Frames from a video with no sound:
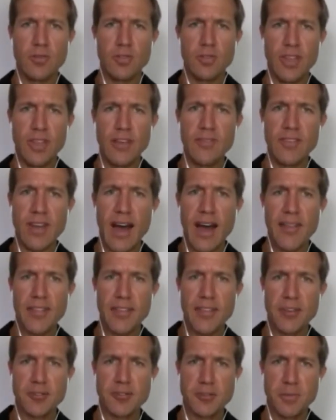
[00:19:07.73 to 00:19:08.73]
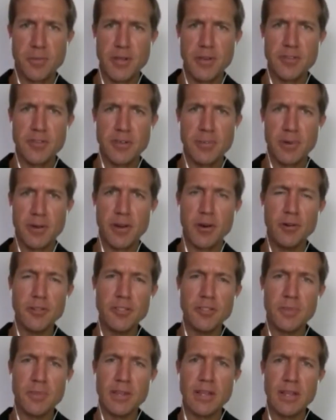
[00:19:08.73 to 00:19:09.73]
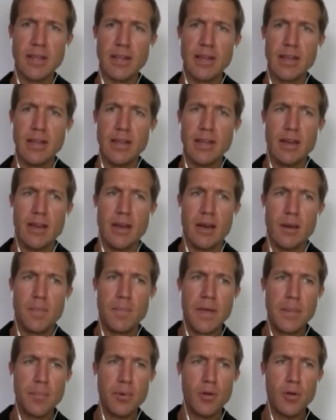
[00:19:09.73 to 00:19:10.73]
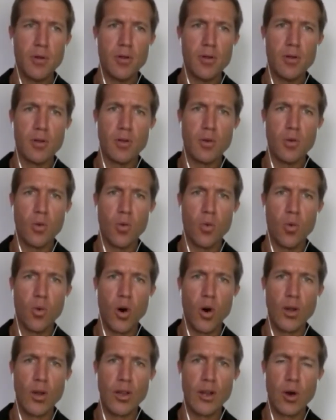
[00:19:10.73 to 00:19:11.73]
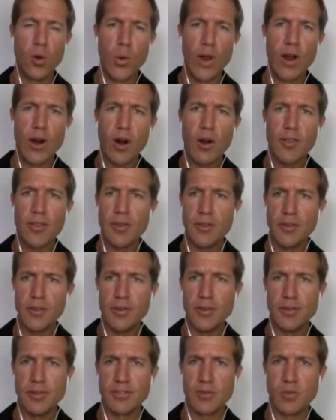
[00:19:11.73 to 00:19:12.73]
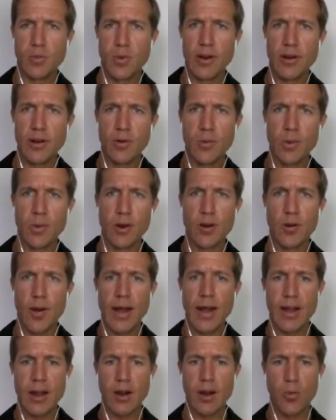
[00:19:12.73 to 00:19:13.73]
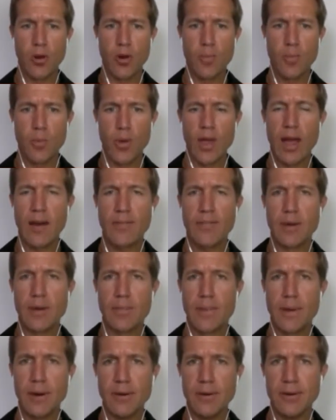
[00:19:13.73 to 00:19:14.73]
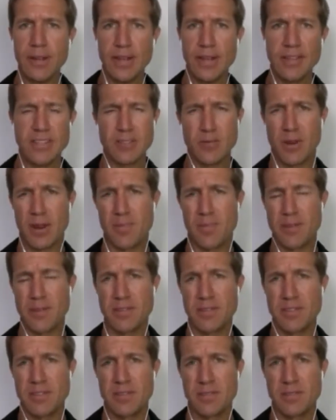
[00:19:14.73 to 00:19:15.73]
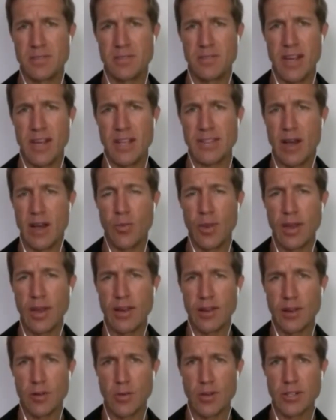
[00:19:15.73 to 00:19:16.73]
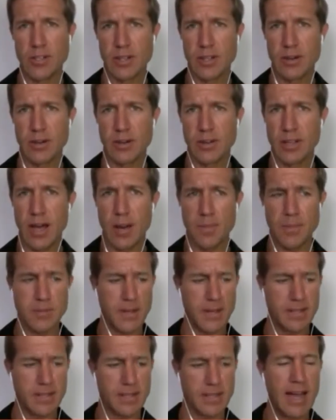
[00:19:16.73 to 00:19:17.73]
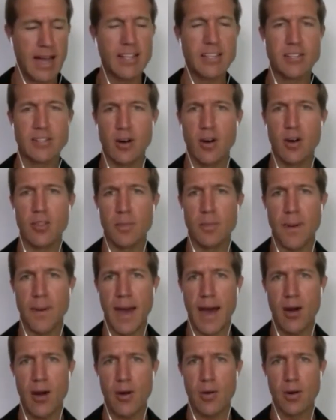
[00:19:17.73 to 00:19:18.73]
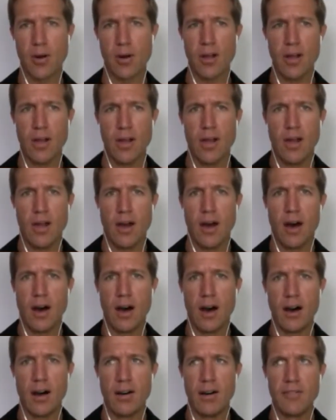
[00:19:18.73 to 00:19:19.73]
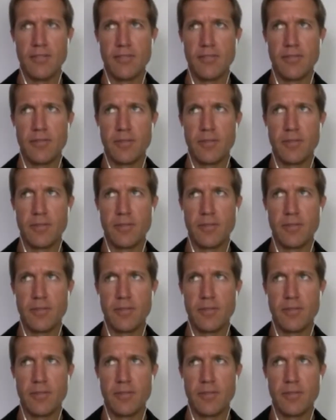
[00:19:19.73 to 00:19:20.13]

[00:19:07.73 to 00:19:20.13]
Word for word: they've got the distribution, but ultimately, people, we are the news. We're creating. We have the ability, and this is what I've been. That's how we originally hooked up, is because I saw the power of